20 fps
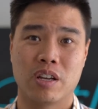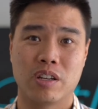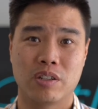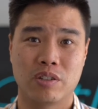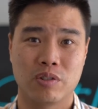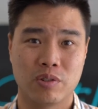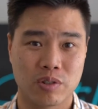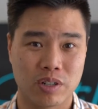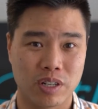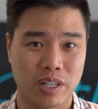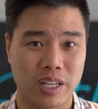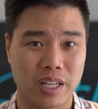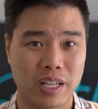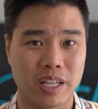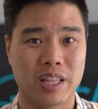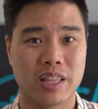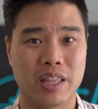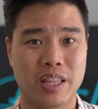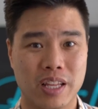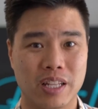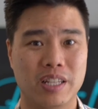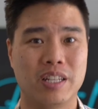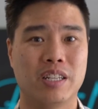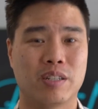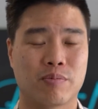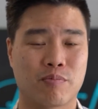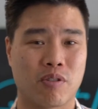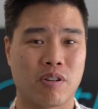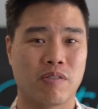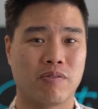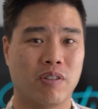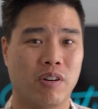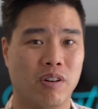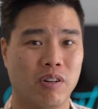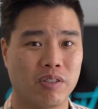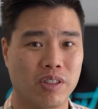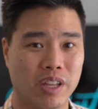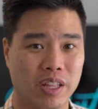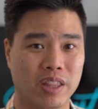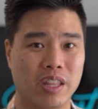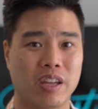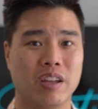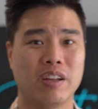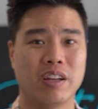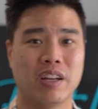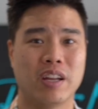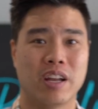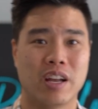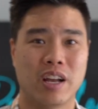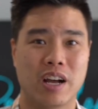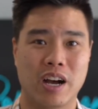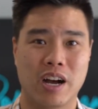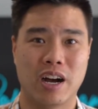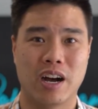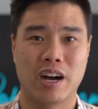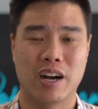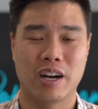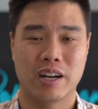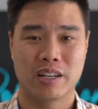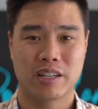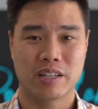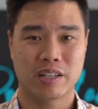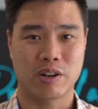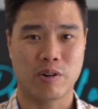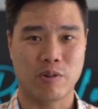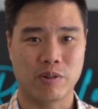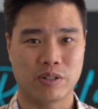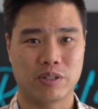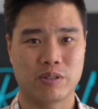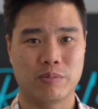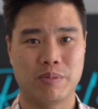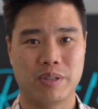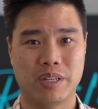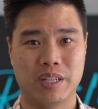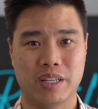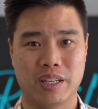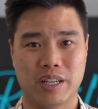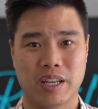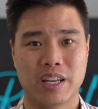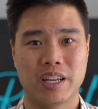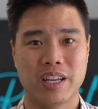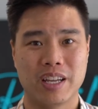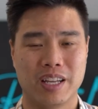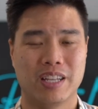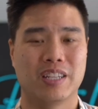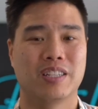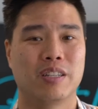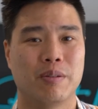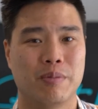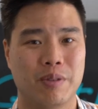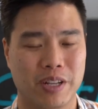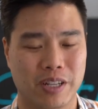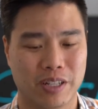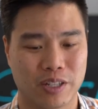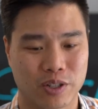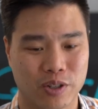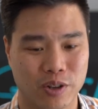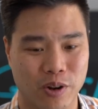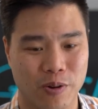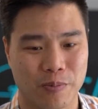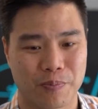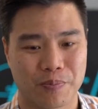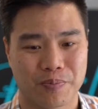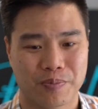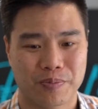usually the disc profile that they are going to be exhibiting. So